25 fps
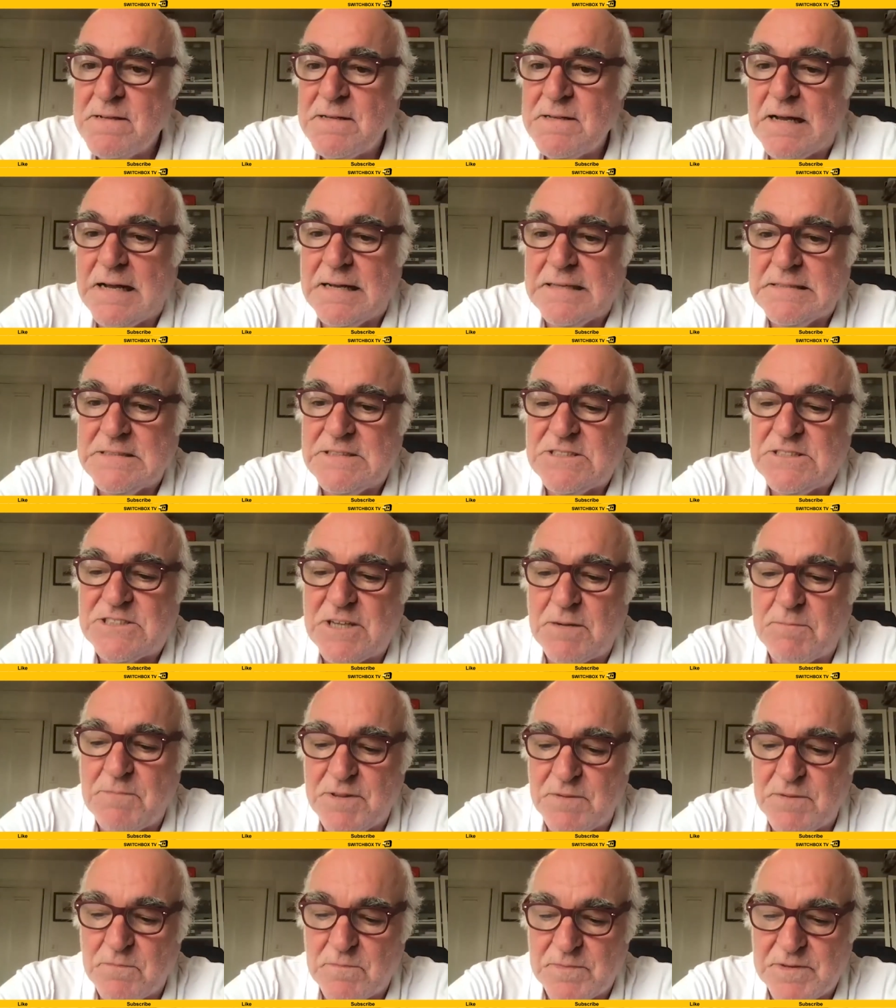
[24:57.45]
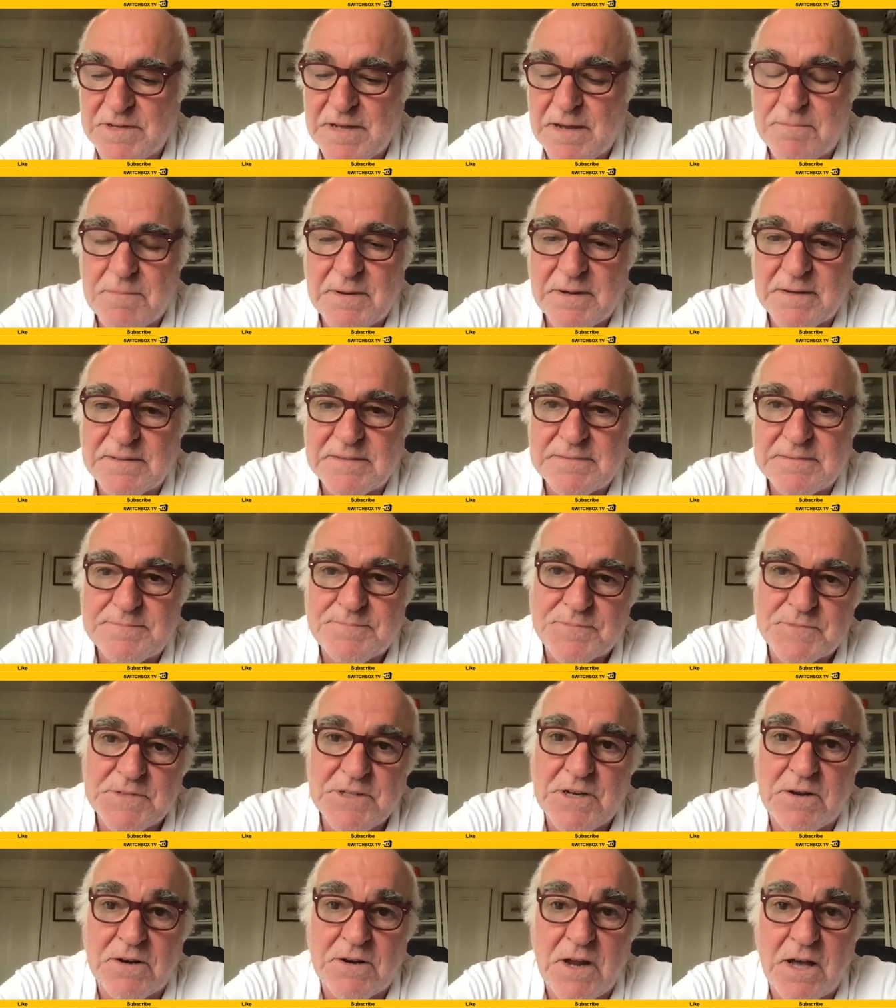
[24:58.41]
And some of them, but
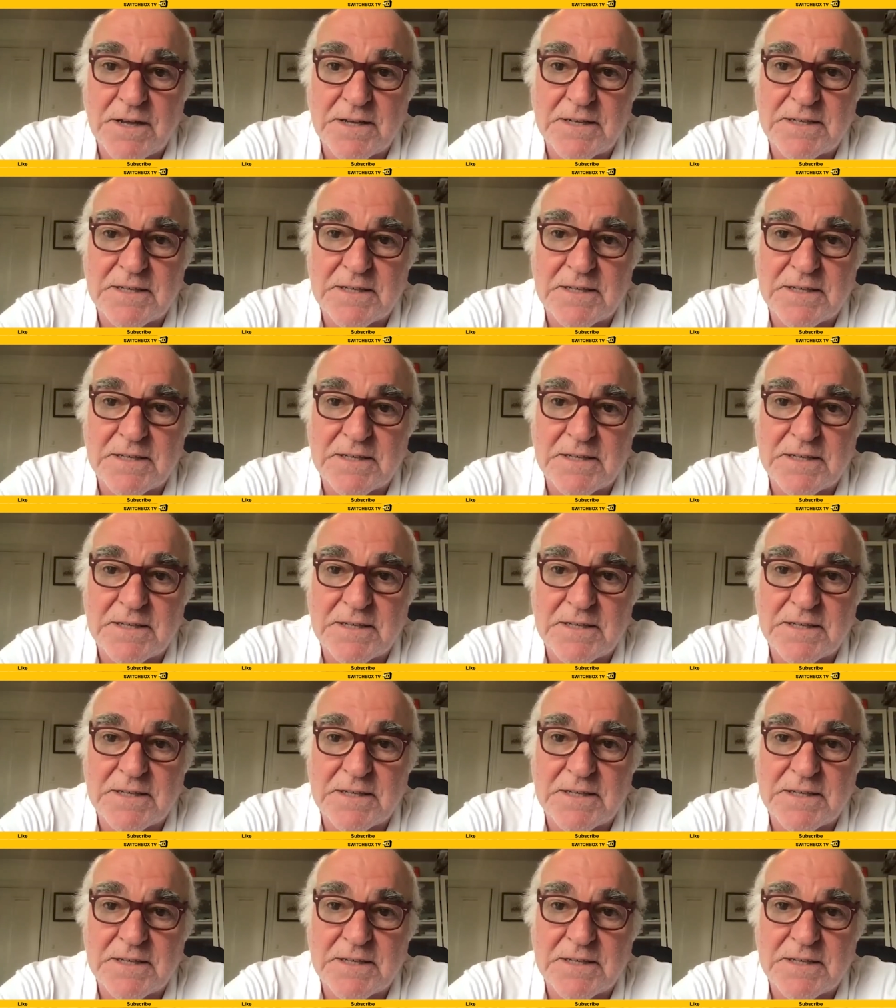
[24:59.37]
you know, like